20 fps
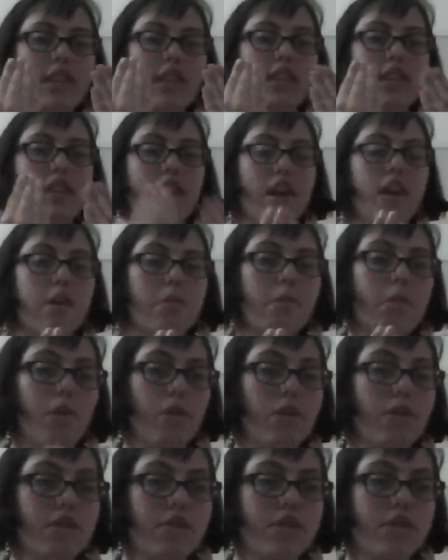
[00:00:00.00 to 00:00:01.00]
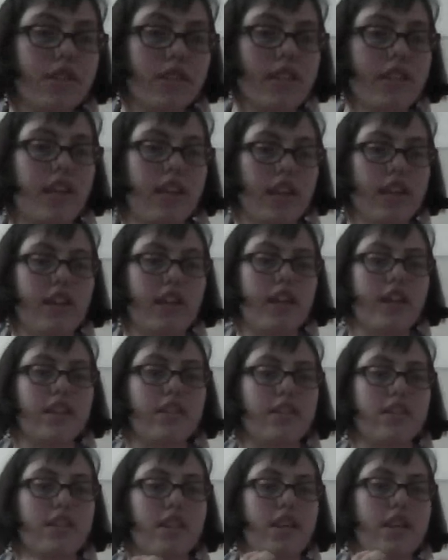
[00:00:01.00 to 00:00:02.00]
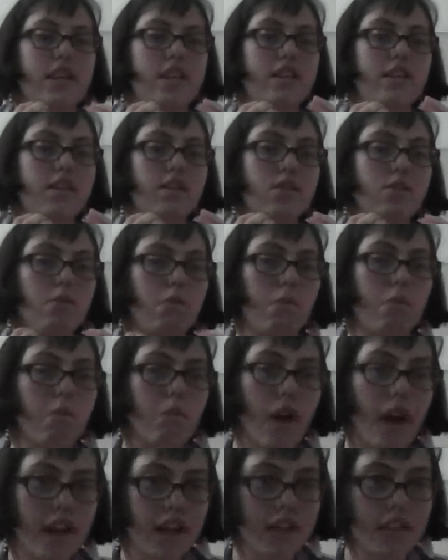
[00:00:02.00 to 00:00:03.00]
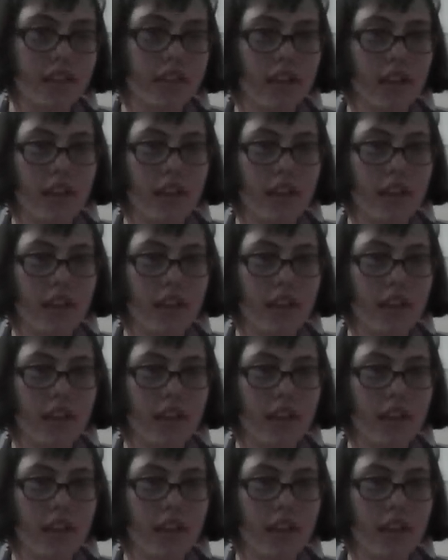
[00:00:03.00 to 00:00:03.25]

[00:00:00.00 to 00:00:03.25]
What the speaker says: their moral standings is right,